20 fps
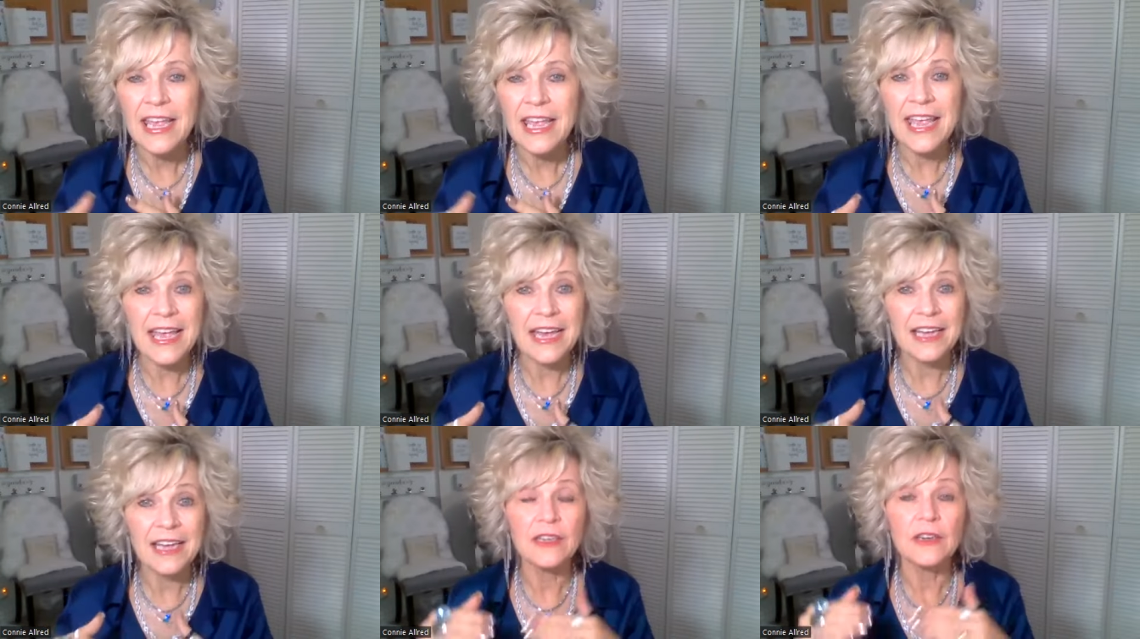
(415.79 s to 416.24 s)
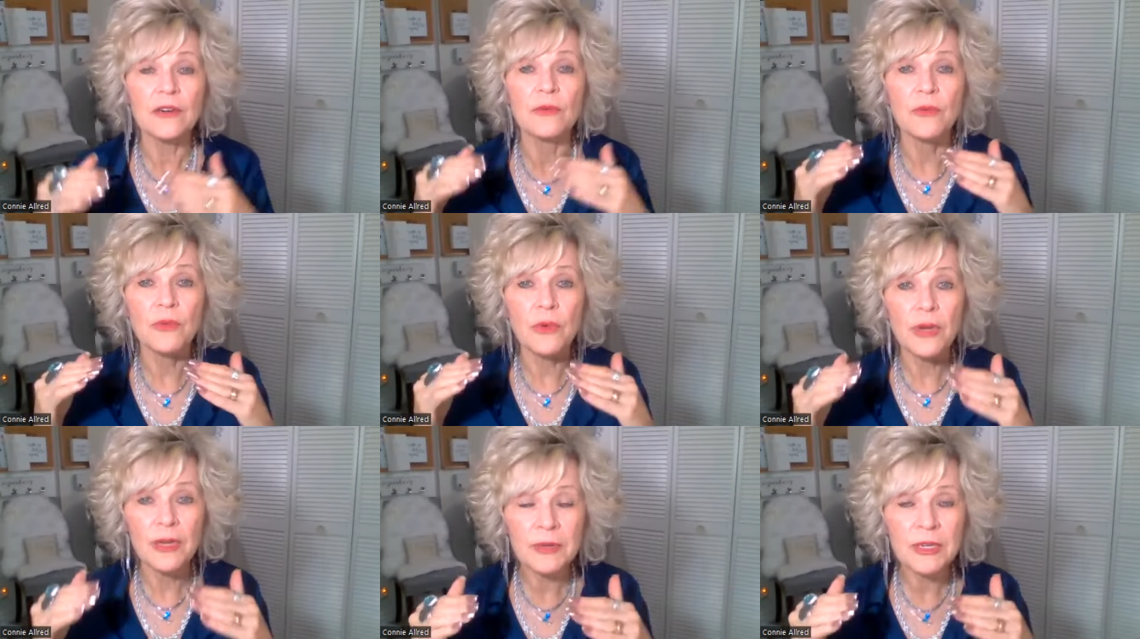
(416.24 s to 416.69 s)
and
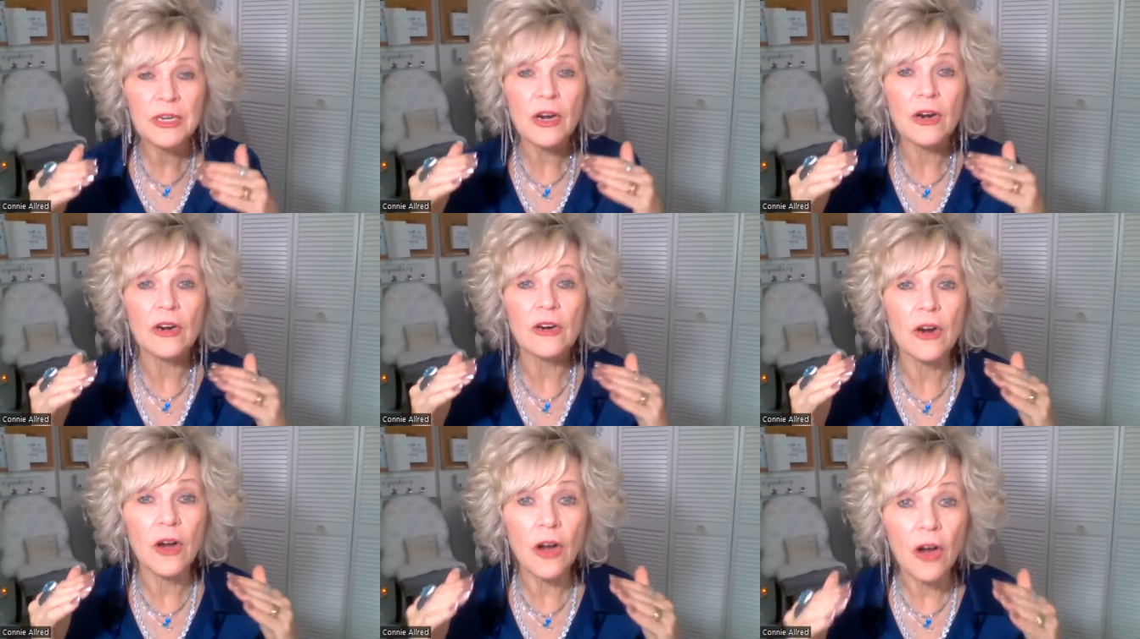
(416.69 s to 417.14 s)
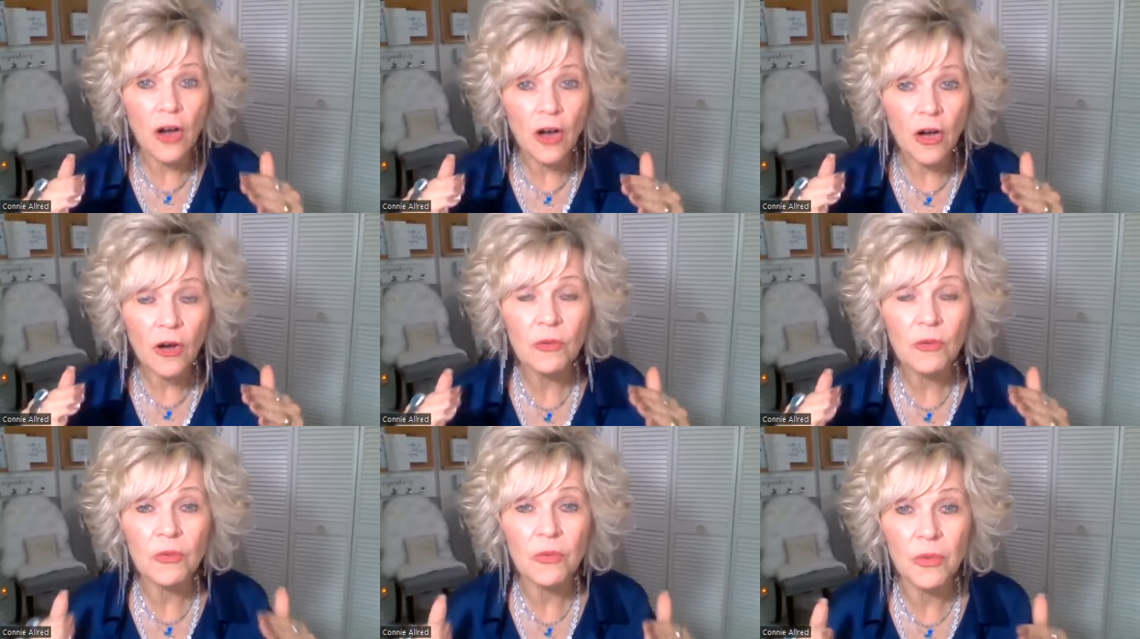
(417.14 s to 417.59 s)
women are
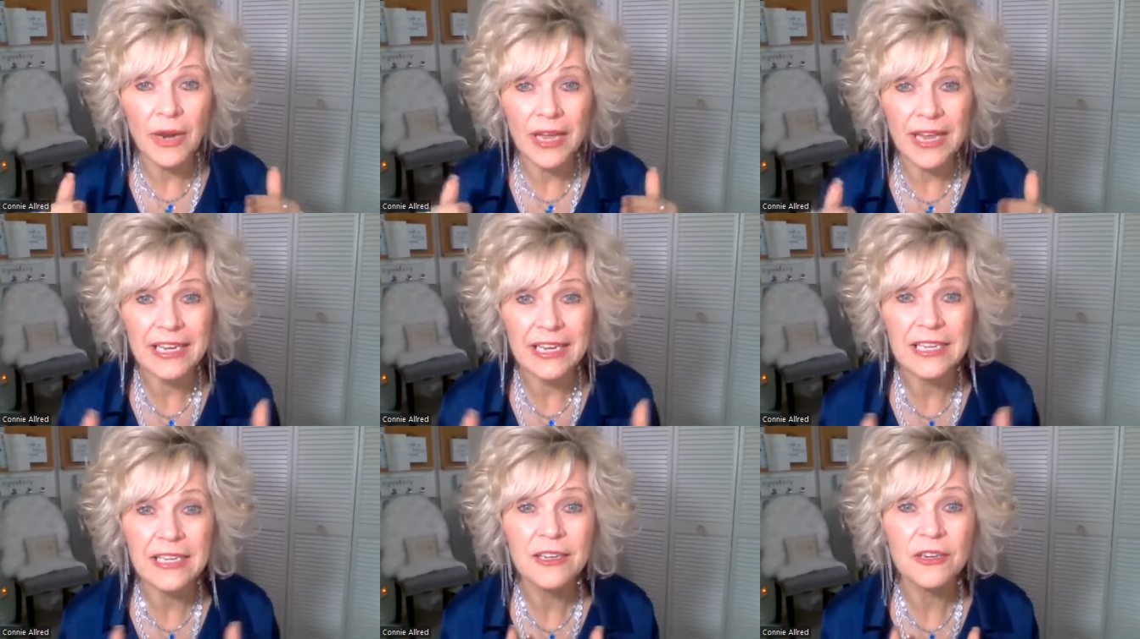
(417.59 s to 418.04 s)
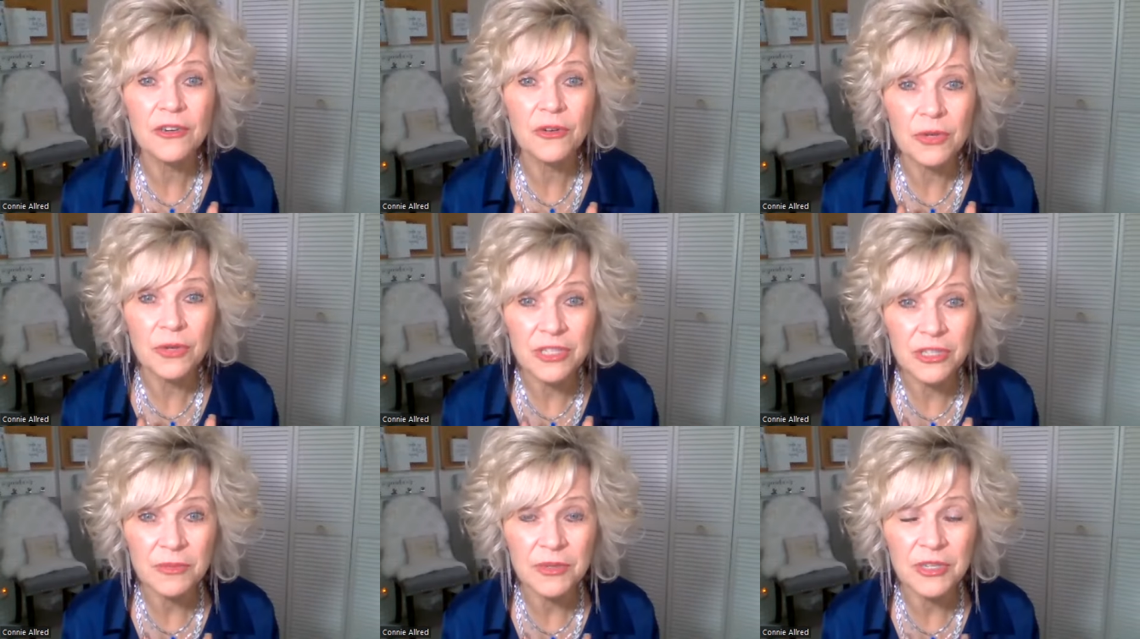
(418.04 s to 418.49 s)
already
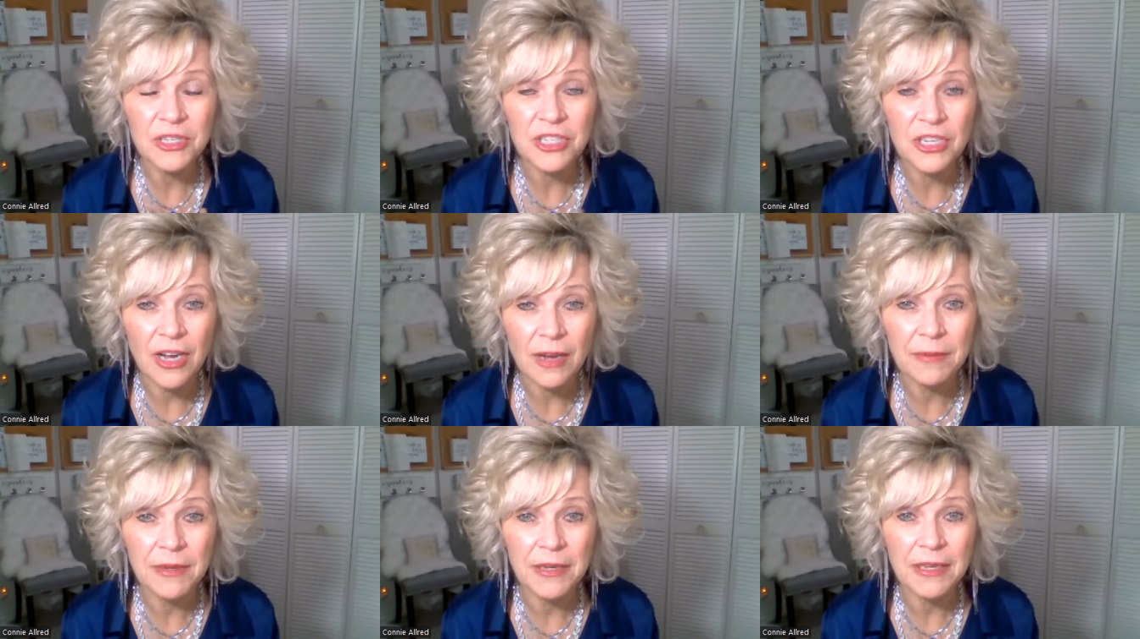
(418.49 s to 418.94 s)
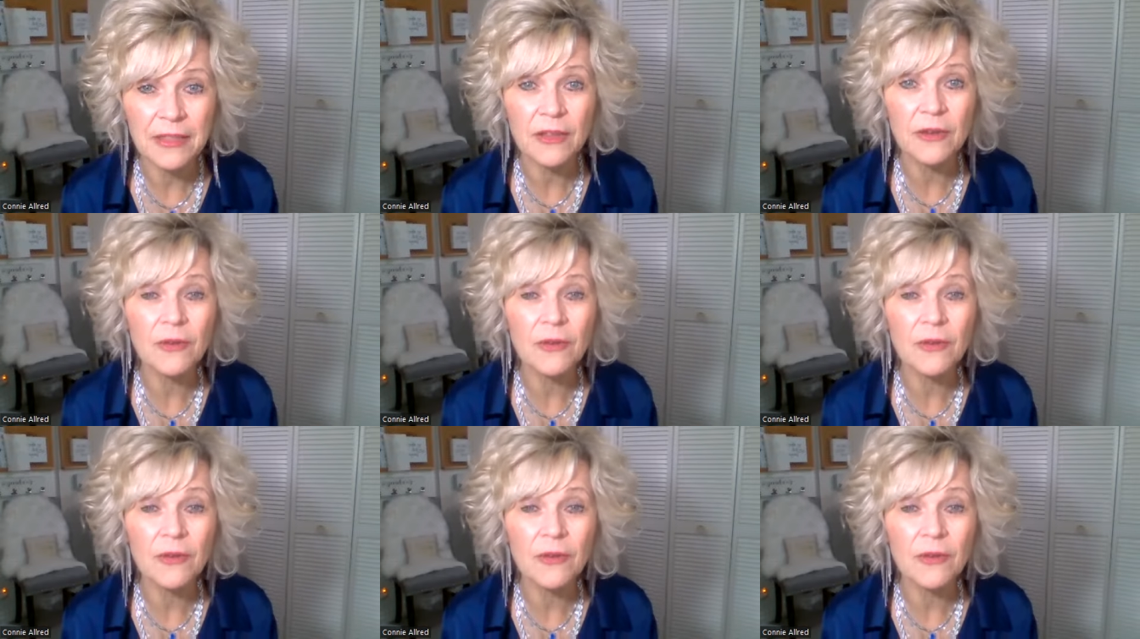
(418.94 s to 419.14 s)
Christmas shopping.